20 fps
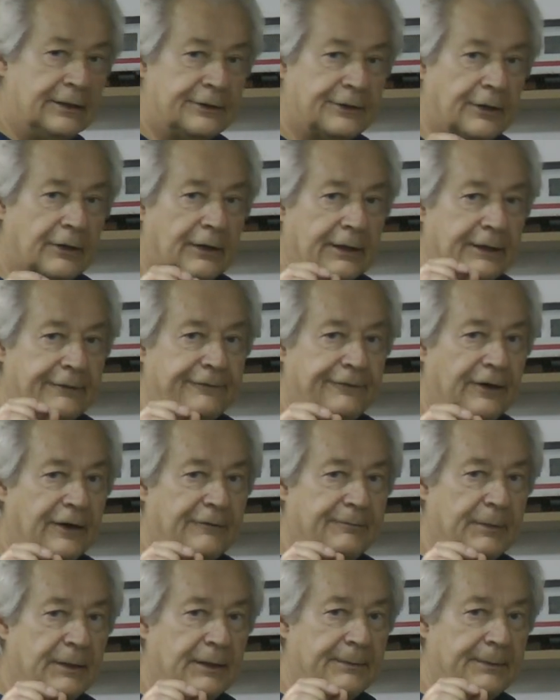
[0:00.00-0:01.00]
tiny
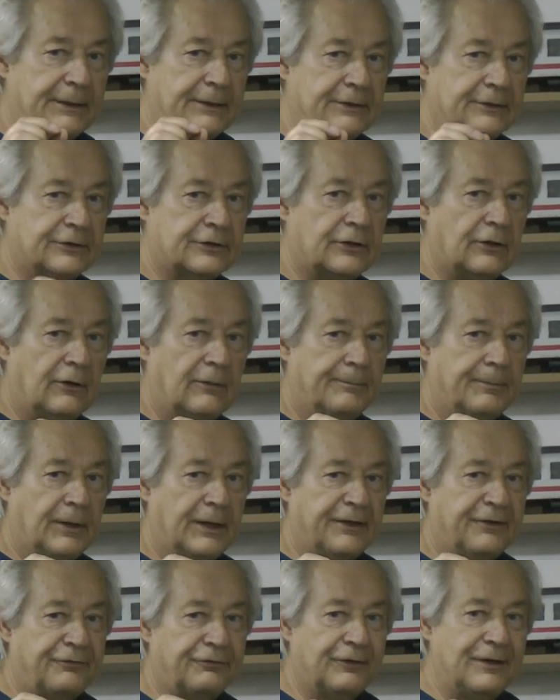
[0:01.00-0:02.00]
5mm slot by
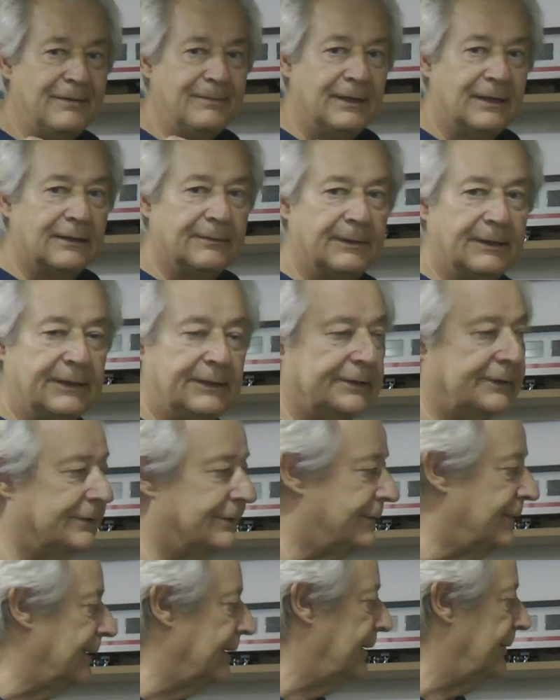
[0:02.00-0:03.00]
3mm
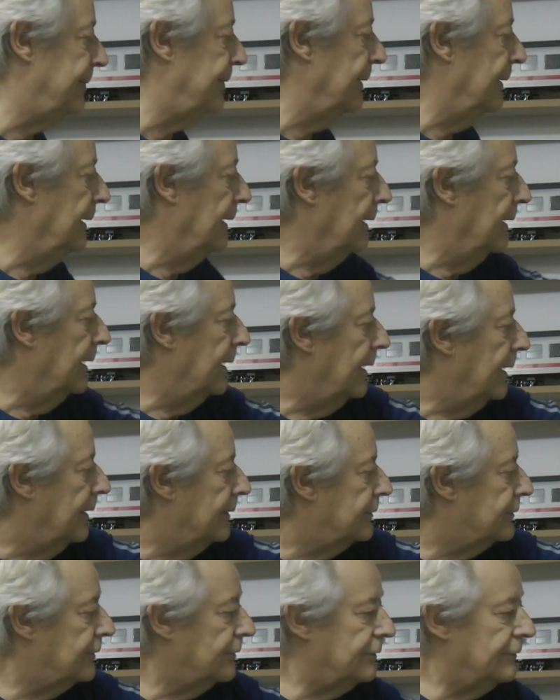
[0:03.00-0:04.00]
deep
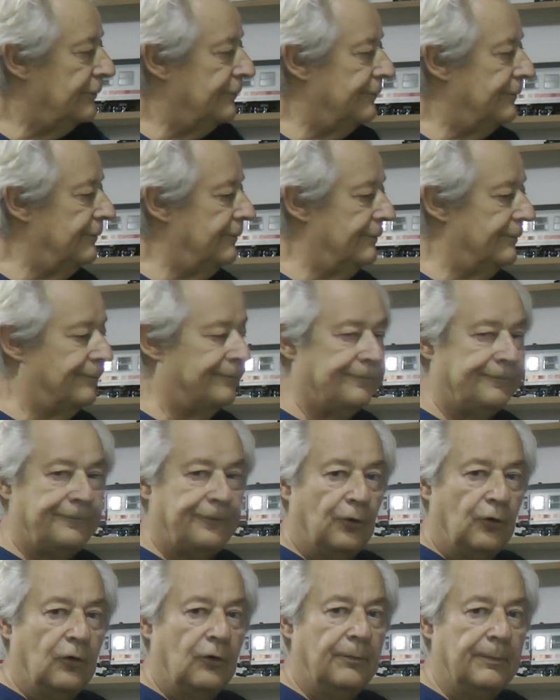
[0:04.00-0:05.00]
to
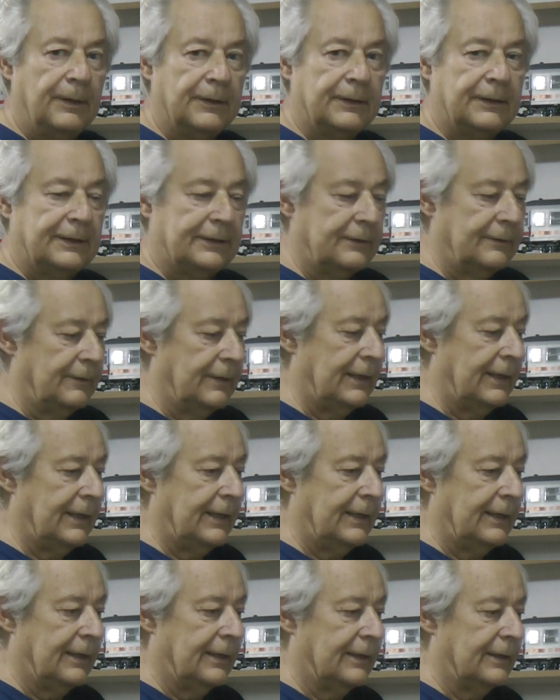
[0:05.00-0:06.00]
form
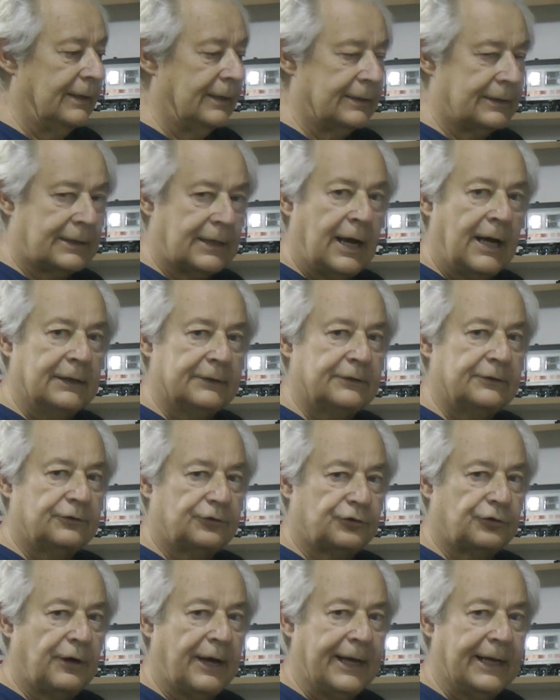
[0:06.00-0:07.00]
cut
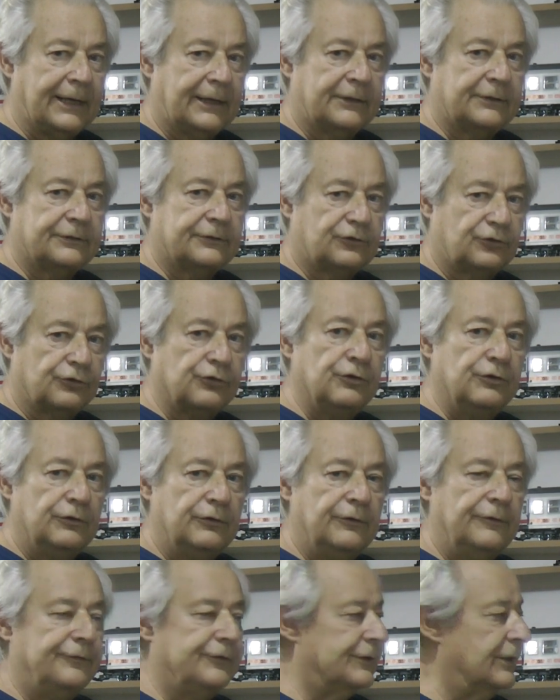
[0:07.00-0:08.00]
tracks,
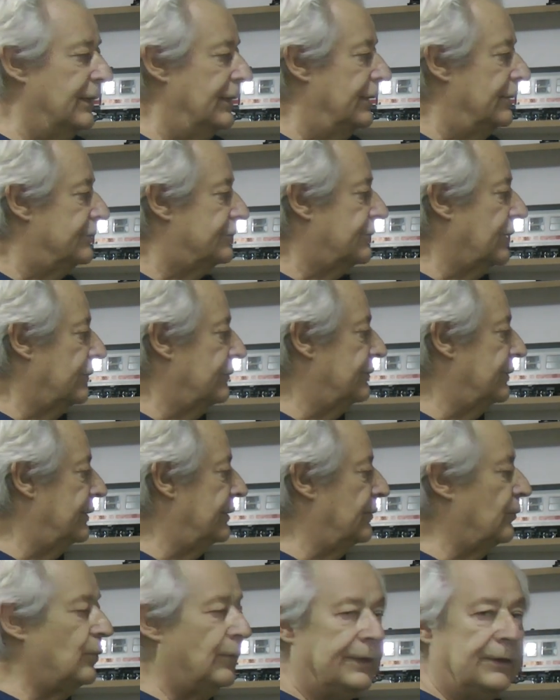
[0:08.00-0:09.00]
grooves, so that the
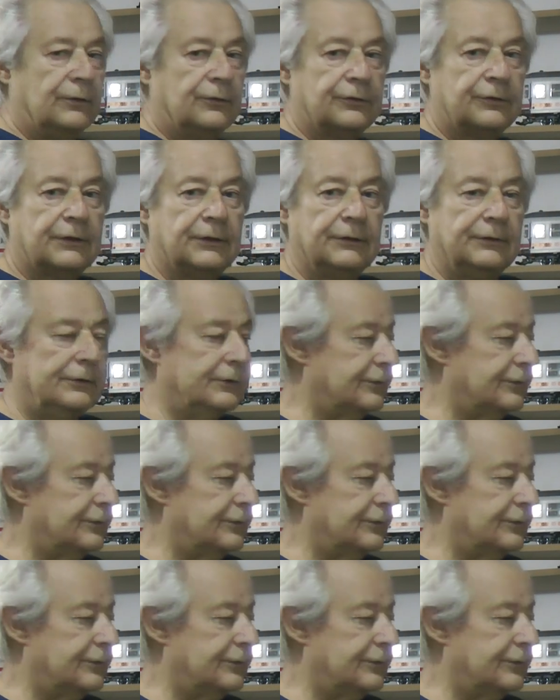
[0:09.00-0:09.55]
wheels can